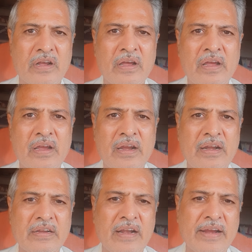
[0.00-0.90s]

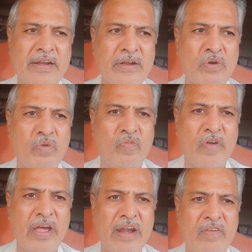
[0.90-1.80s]
it is likely to do
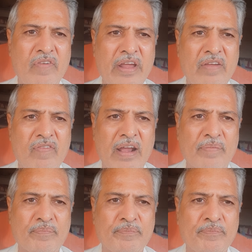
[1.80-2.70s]
very, very well.